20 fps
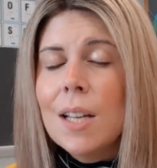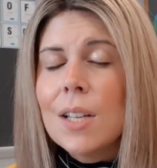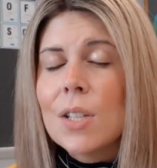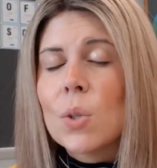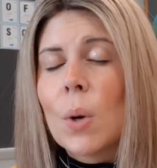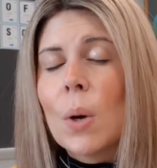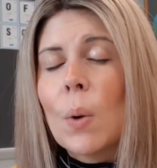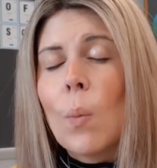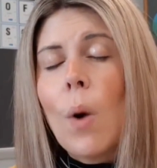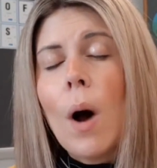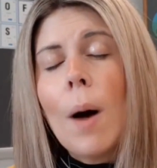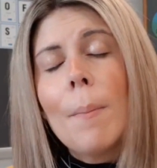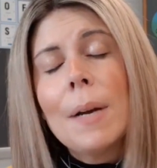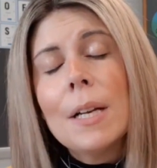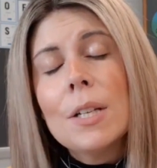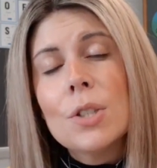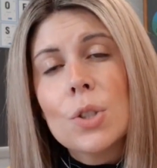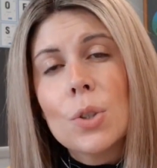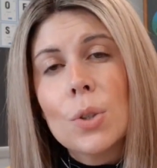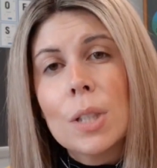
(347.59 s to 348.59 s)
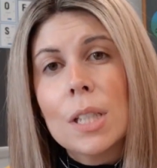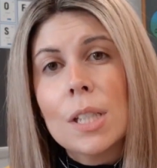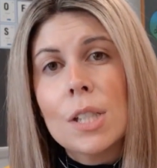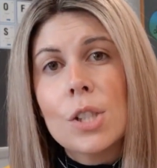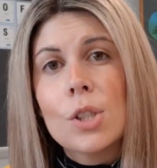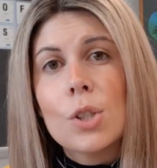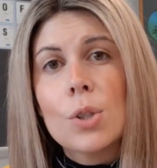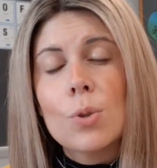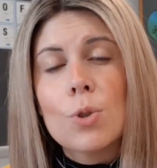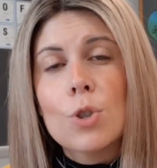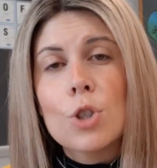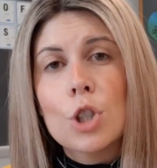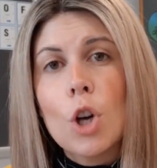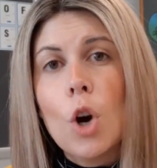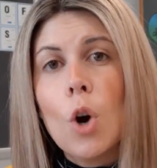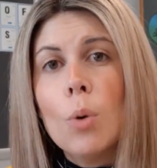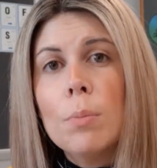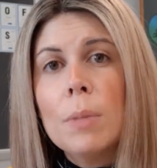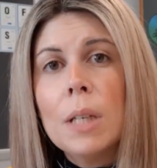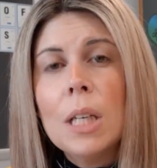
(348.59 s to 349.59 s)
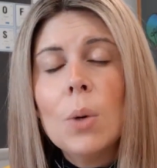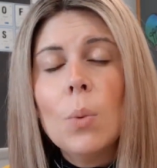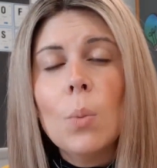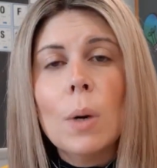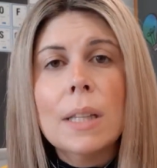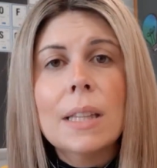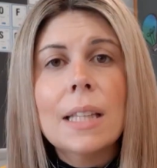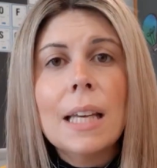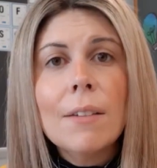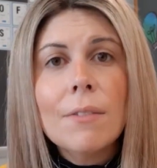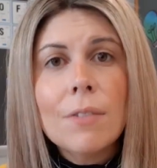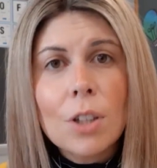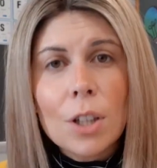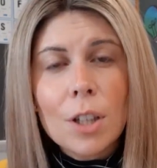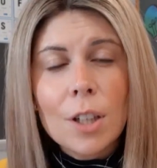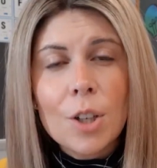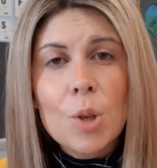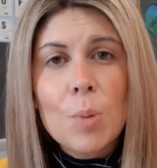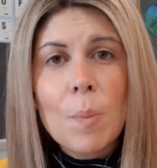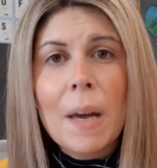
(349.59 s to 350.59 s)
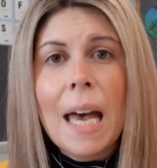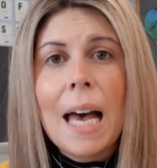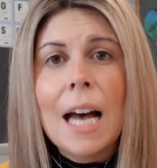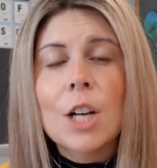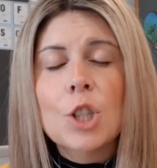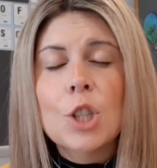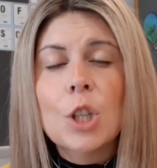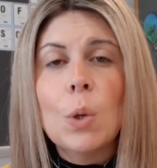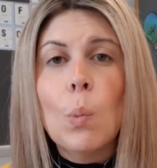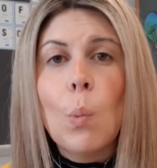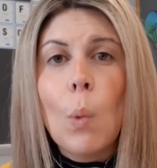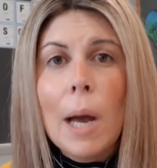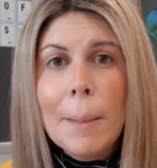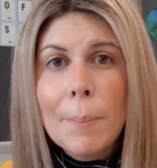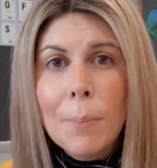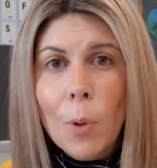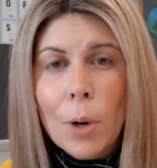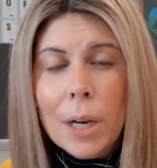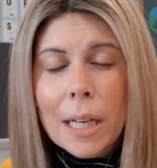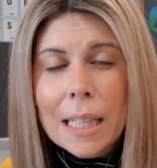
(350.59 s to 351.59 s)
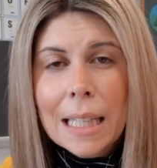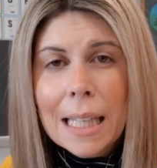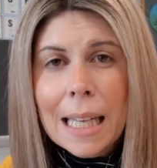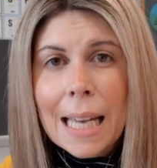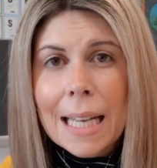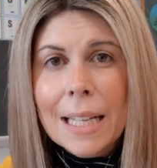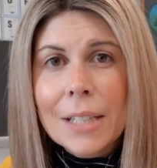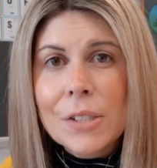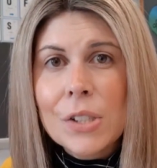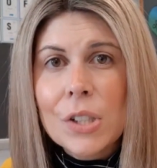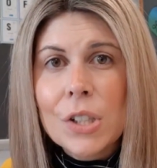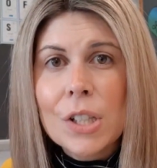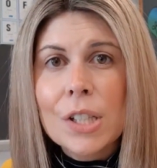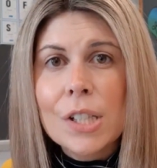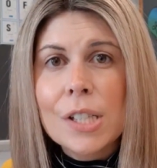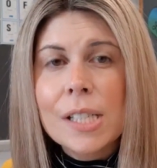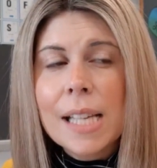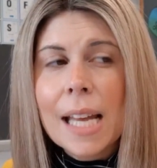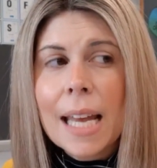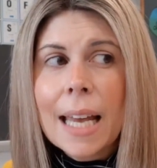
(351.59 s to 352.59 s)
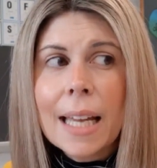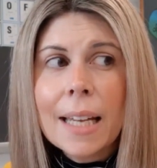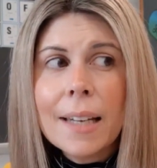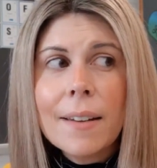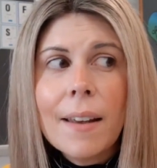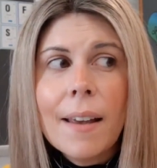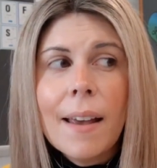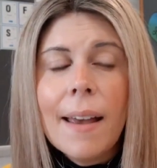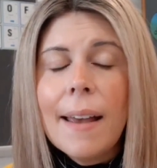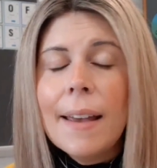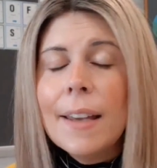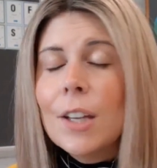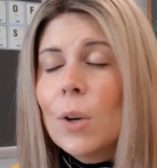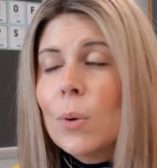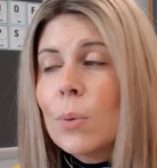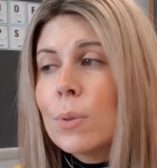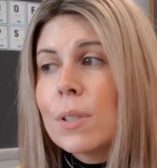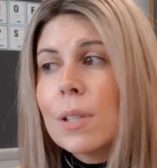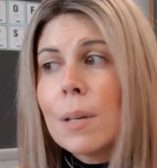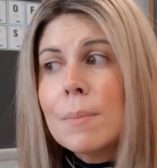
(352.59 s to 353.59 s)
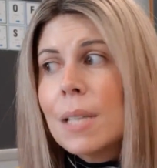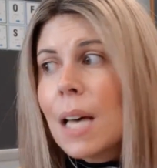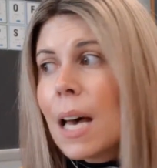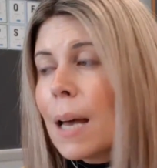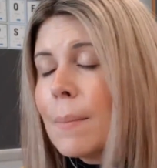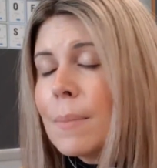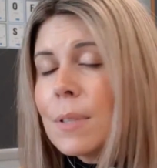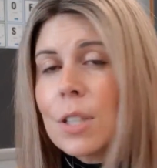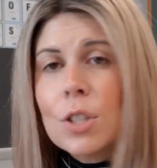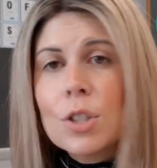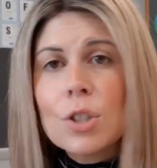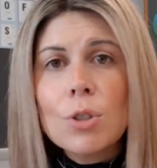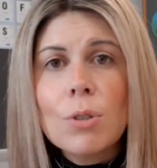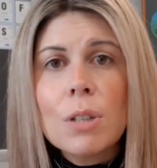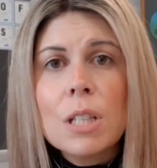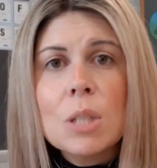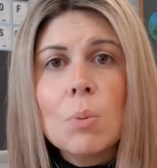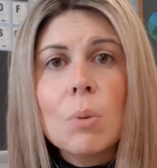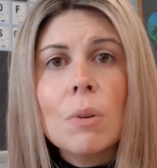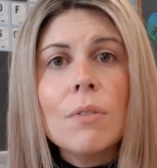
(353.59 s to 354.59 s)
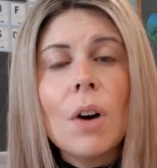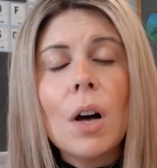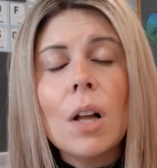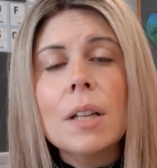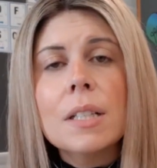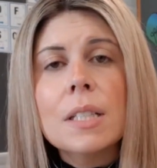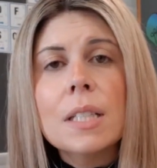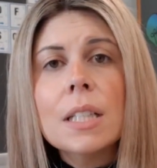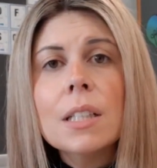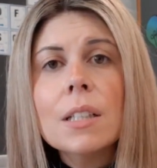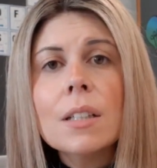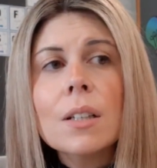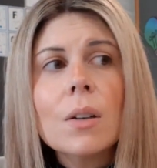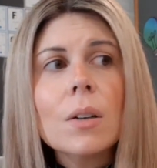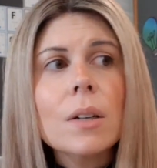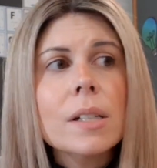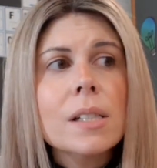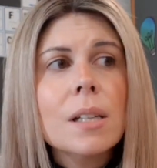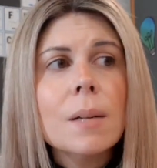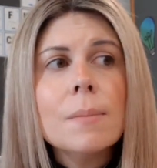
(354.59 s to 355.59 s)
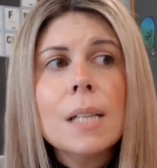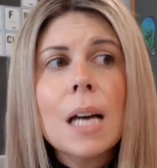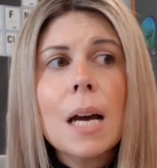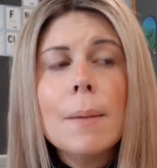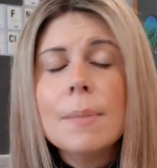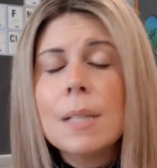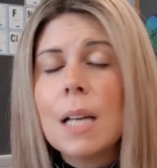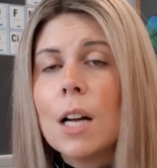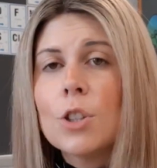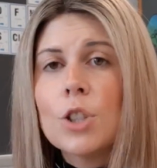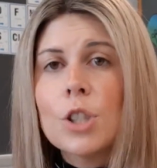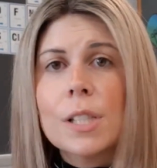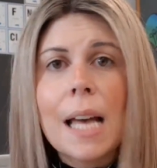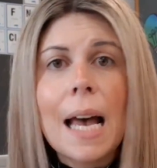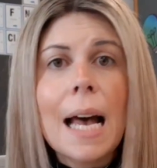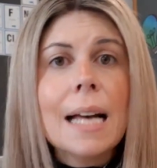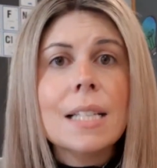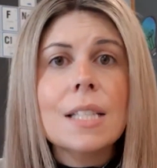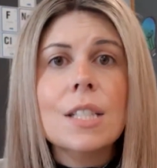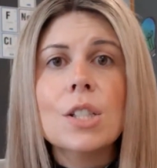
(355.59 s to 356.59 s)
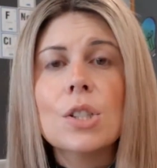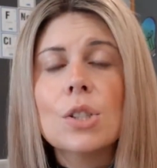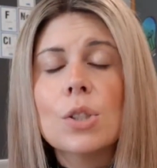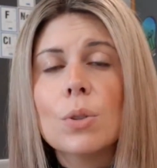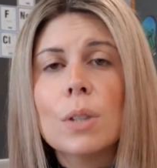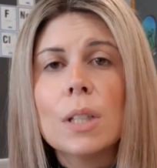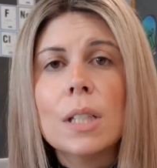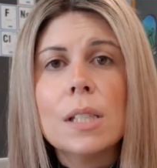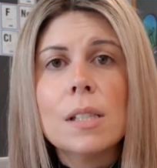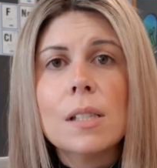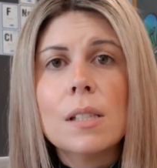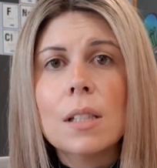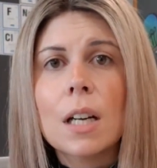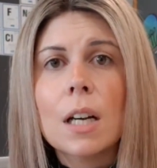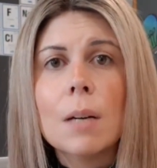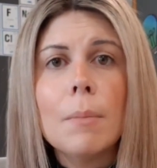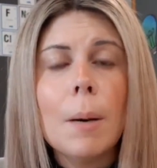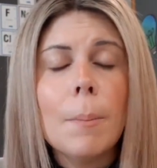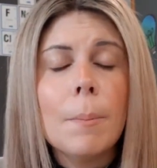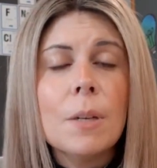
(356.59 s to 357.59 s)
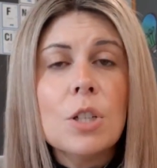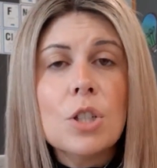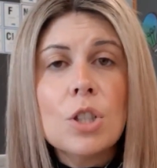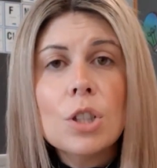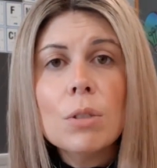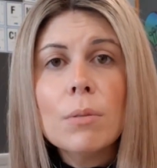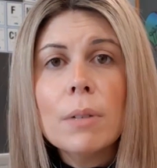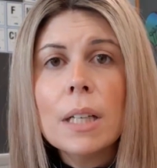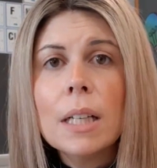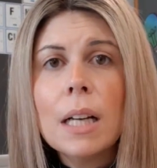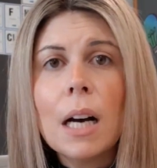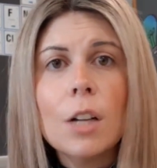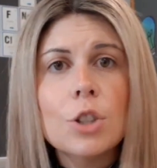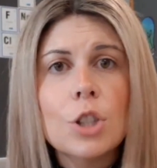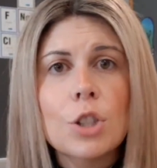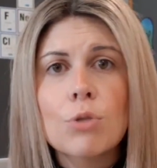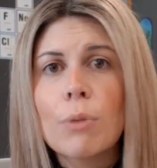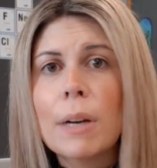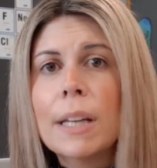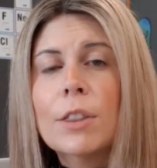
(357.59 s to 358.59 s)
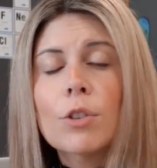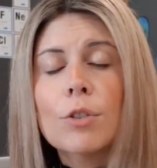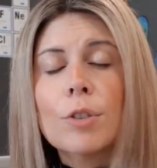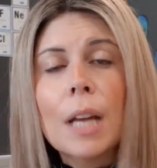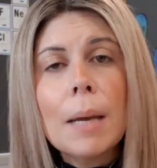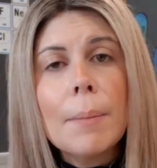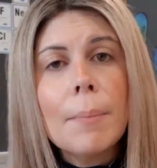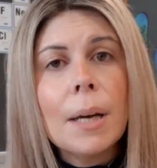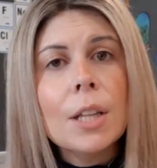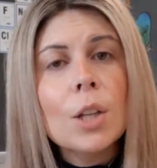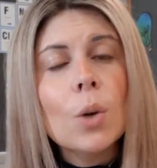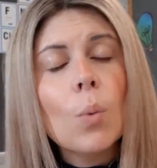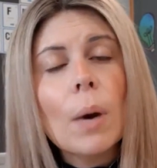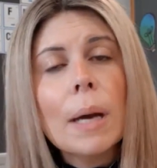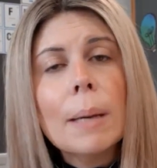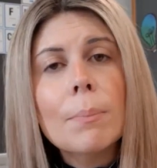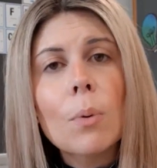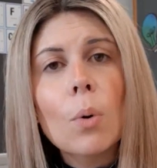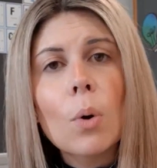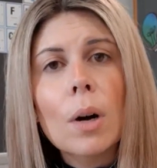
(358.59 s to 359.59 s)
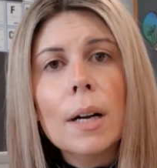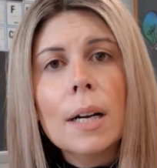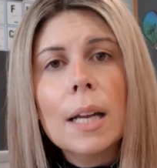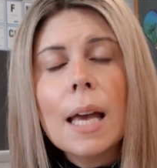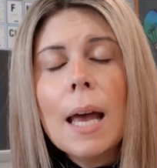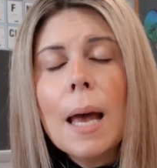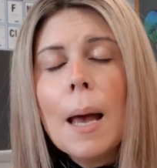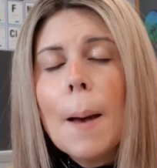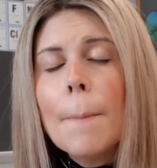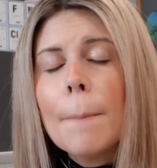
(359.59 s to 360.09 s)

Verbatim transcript: So I want my students to show me what they've learned by actually whiteboarding the answers. And, you know, sometimes the students will volunteer or sometimes I'll just ask the students to come up and do it. I'll just write their name on the whiteboard.